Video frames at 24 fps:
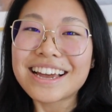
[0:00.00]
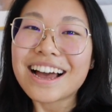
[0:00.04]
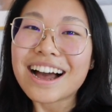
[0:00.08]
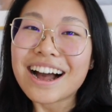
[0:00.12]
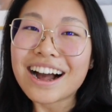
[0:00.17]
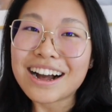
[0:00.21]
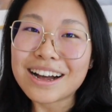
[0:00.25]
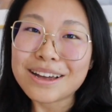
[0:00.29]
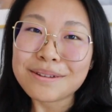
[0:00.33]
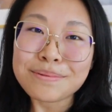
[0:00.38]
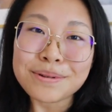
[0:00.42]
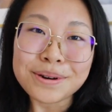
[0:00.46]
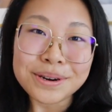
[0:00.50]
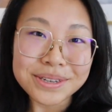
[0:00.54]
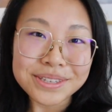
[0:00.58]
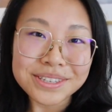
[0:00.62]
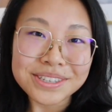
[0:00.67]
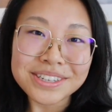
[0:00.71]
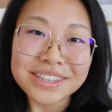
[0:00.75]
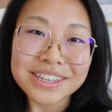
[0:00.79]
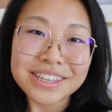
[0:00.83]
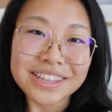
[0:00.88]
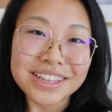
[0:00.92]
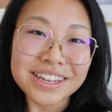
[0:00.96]
I
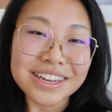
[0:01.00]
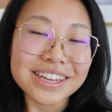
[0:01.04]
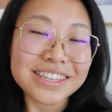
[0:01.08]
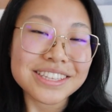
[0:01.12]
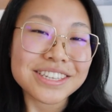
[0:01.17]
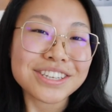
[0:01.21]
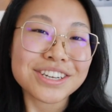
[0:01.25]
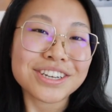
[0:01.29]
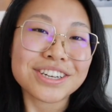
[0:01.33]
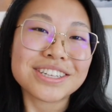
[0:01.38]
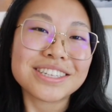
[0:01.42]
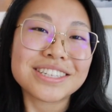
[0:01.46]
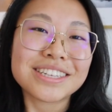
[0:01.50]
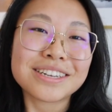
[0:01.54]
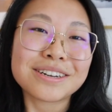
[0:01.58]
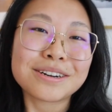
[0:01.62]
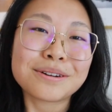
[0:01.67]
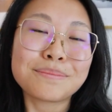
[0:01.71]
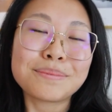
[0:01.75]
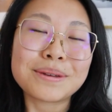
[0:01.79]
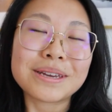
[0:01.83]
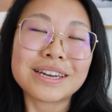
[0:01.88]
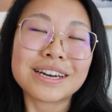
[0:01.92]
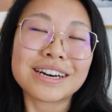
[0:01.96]
personally think it's a good deal
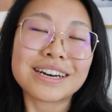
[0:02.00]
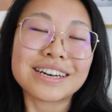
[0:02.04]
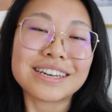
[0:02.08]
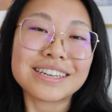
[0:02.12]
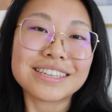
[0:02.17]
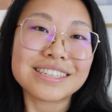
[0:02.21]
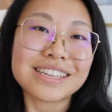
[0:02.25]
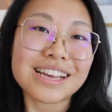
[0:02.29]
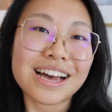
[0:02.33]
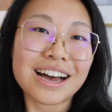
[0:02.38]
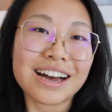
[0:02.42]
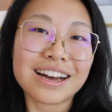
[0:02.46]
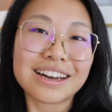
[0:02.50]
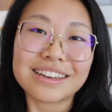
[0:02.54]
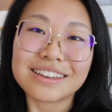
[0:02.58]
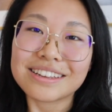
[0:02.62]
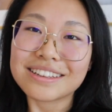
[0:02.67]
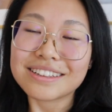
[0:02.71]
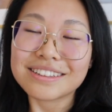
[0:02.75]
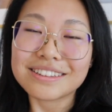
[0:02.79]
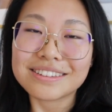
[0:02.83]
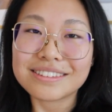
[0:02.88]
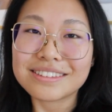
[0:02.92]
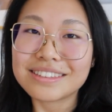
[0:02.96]
because I
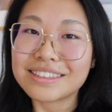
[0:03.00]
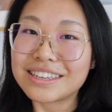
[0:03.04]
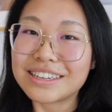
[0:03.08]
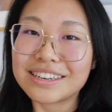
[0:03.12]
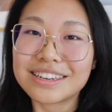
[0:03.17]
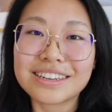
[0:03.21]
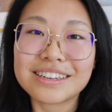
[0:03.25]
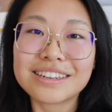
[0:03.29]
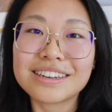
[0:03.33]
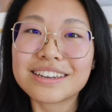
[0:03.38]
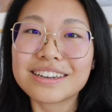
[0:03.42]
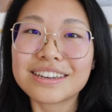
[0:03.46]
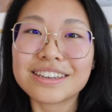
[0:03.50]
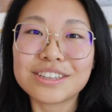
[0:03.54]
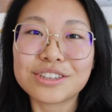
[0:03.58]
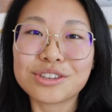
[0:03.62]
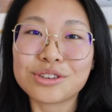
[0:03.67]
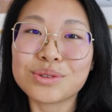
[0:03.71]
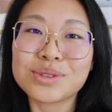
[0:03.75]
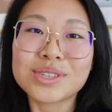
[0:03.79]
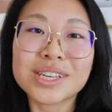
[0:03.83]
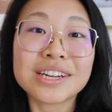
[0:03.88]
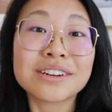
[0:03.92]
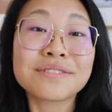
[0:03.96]
needed a
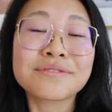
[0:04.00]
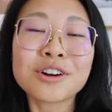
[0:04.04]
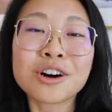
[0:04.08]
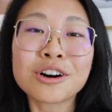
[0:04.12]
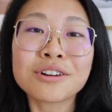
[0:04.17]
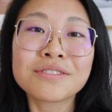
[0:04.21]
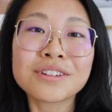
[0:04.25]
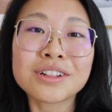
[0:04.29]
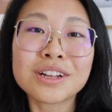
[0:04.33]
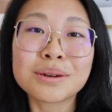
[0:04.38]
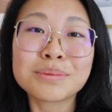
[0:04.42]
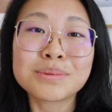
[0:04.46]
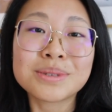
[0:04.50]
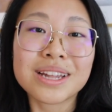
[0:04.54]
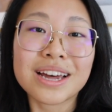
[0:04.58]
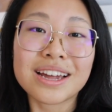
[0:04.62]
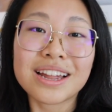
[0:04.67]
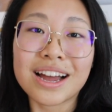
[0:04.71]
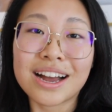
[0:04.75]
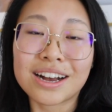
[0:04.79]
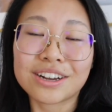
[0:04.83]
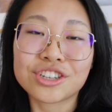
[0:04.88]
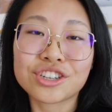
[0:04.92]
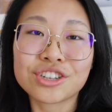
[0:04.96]
new set of golf clubs that
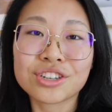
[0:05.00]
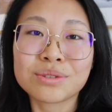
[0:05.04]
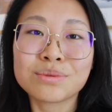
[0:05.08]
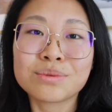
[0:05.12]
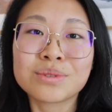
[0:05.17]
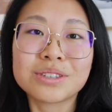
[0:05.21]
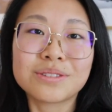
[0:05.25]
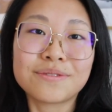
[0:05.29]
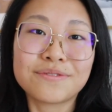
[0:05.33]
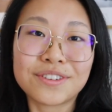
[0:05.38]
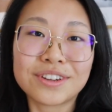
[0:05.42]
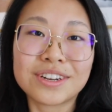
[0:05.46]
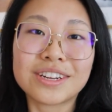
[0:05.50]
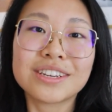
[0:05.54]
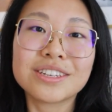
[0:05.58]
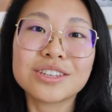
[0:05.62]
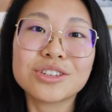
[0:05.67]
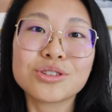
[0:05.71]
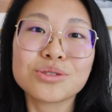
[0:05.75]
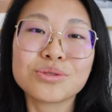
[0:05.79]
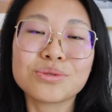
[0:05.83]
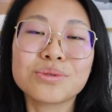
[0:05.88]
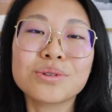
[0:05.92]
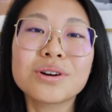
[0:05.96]
actually was fitted
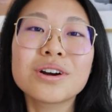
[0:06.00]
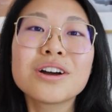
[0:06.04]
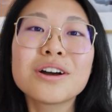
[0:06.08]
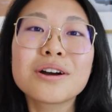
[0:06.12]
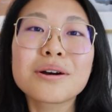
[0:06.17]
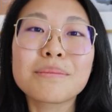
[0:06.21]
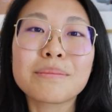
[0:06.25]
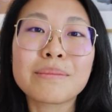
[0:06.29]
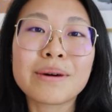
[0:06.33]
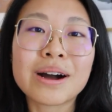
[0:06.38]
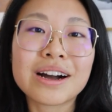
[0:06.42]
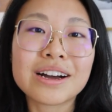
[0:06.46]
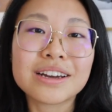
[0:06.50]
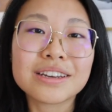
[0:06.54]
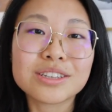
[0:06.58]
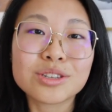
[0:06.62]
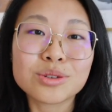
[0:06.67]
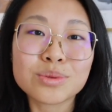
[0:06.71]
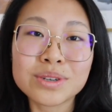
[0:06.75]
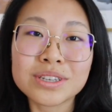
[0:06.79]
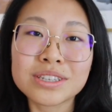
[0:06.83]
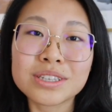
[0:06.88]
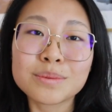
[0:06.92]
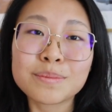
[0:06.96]
to my
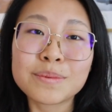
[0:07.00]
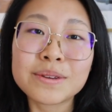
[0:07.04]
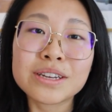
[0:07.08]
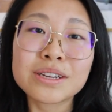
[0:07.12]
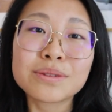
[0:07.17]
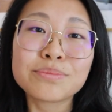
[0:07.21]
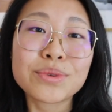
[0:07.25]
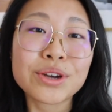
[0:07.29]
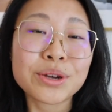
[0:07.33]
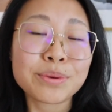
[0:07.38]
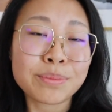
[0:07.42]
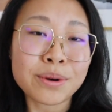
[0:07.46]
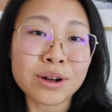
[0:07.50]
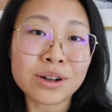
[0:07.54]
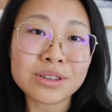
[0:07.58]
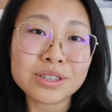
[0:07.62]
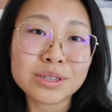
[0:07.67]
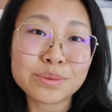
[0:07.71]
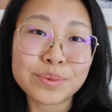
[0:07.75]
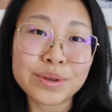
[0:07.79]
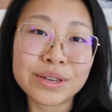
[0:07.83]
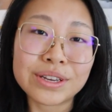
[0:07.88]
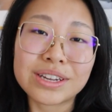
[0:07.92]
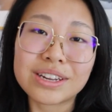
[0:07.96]
swing speed, my ball
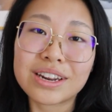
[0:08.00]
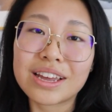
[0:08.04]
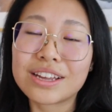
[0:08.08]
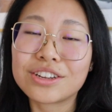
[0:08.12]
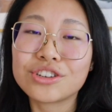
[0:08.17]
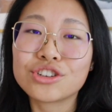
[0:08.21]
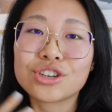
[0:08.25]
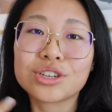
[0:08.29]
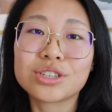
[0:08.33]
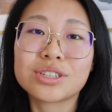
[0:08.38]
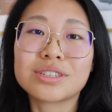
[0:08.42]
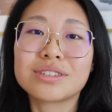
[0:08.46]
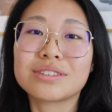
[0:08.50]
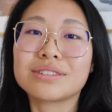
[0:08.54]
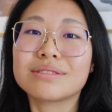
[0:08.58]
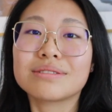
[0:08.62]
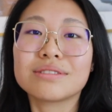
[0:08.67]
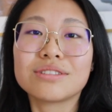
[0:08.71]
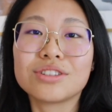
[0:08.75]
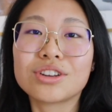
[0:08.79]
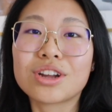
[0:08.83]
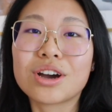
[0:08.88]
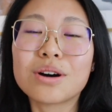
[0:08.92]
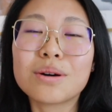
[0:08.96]
speed, and just,
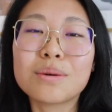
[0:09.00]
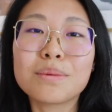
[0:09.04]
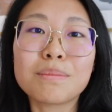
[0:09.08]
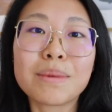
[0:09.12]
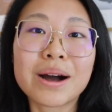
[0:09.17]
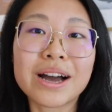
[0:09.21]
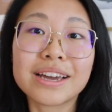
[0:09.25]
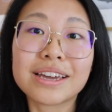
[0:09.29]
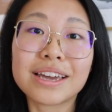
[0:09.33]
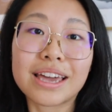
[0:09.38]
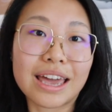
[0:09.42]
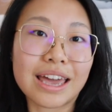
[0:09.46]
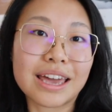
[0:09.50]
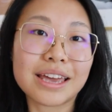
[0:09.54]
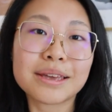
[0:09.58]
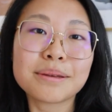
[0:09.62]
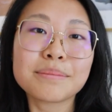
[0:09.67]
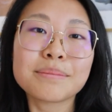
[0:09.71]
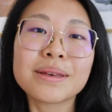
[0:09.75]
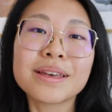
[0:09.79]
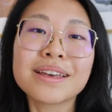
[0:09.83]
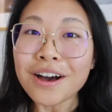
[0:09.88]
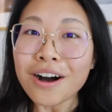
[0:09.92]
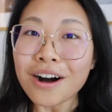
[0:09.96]
you know, my
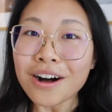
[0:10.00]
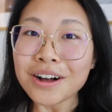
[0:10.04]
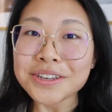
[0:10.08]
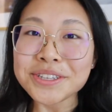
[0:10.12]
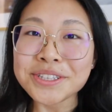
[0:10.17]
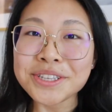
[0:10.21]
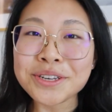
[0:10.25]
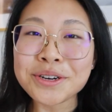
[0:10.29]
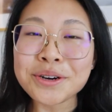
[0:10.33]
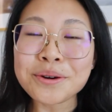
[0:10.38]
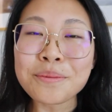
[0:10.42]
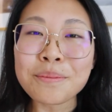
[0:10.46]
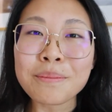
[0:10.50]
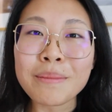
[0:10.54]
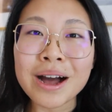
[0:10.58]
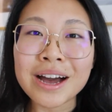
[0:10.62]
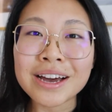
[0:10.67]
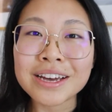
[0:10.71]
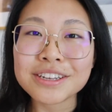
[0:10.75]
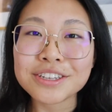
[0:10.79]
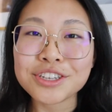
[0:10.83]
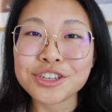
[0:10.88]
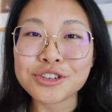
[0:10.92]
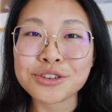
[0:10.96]
game. Also,
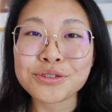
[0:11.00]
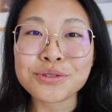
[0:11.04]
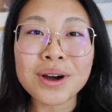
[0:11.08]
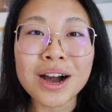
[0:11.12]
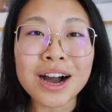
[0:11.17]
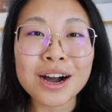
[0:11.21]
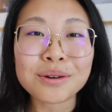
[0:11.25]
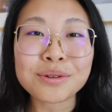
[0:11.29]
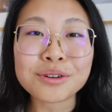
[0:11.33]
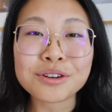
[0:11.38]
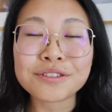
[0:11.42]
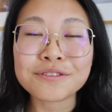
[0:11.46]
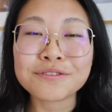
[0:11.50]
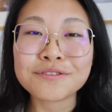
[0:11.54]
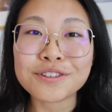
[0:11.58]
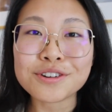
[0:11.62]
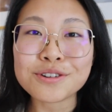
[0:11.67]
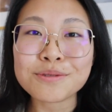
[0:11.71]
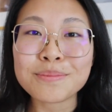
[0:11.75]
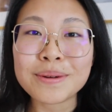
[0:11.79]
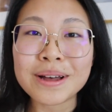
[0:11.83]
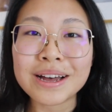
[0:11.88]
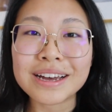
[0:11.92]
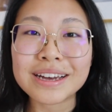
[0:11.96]
my 2-hour
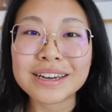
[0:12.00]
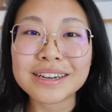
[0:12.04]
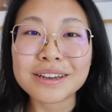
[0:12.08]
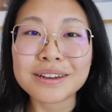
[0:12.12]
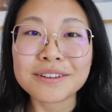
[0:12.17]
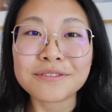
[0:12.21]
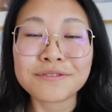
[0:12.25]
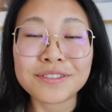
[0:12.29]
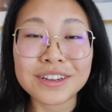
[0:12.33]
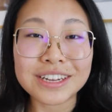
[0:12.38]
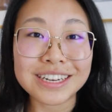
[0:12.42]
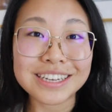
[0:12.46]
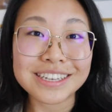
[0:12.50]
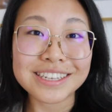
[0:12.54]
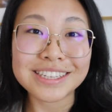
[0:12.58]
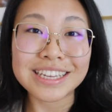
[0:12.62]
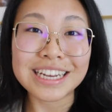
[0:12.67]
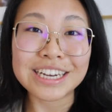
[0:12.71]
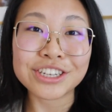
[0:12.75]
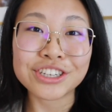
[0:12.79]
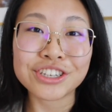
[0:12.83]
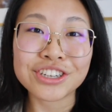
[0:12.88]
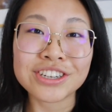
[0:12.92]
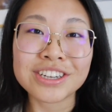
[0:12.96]
full bag fitting
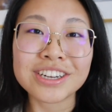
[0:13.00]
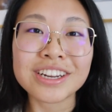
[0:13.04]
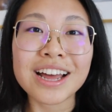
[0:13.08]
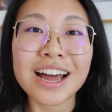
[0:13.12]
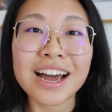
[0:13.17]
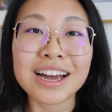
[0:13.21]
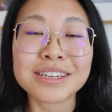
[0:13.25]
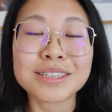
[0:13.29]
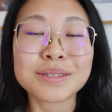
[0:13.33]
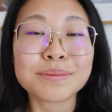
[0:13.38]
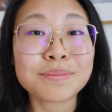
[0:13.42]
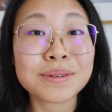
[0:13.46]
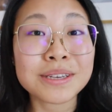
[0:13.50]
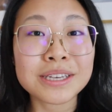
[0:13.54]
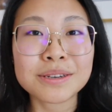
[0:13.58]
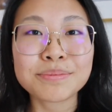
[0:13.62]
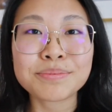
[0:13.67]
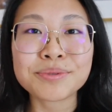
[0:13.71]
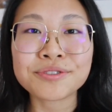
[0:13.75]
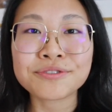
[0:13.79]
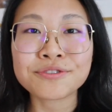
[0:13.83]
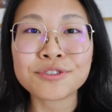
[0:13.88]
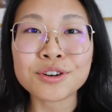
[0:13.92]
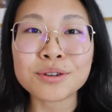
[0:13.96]
session at Peak
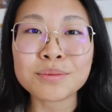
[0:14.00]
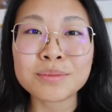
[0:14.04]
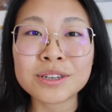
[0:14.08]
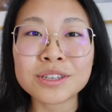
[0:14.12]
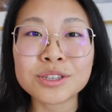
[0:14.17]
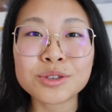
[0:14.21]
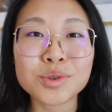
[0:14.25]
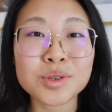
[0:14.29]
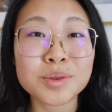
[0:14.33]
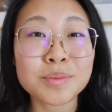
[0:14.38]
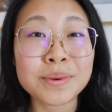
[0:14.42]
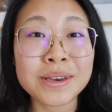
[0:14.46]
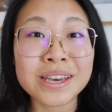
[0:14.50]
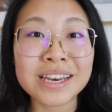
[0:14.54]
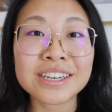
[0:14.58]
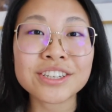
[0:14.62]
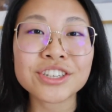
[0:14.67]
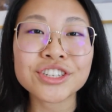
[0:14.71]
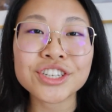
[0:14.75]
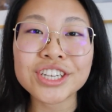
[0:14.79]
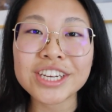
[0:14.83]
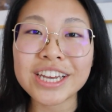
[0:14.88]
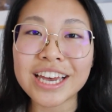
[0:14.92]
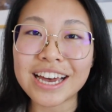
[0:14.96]
Performance with
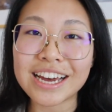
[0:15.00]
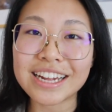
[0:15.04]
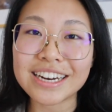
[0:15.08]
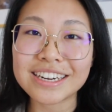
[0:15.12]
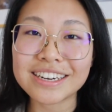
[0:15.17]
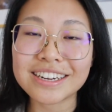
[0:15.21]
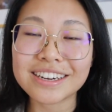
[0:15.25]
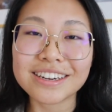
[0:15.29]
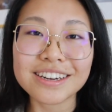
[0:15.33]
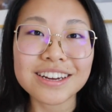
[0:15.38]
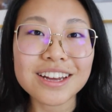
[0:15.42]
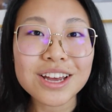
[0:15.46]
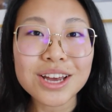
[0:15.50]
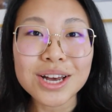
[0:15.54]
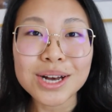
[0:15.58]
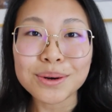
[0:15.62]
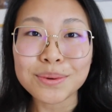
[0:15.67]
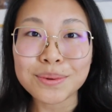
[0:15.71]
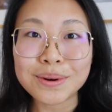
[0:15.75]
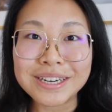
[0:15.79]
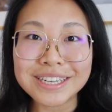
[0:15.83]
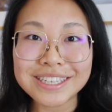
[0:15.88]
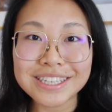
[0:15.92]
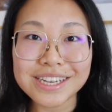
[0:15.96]
PXG Canada
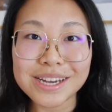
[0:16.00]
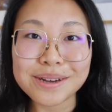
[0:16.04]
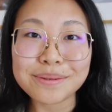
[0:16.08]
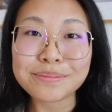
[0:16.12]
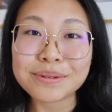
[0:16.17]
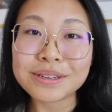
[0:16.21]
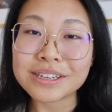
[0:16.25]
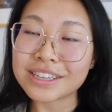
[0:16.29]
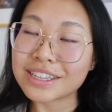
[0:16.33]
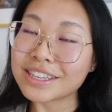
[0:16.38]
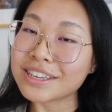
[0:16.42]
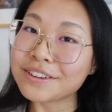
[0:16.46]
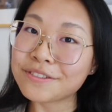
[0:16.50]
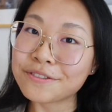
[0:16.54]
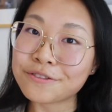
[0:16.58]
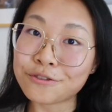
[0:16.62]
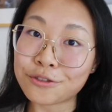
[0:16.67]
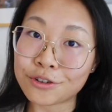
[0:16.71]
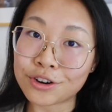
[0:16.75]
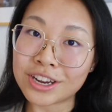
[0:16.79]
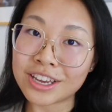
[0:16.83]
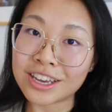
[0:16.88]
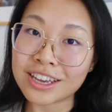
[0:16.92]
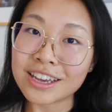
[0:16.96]
was completely
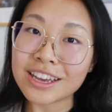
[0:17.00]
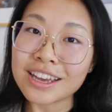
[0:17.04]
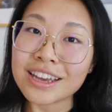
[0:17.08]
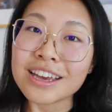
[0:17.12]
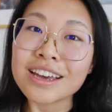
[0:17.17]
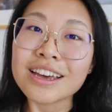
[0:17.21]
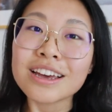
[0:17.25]
free.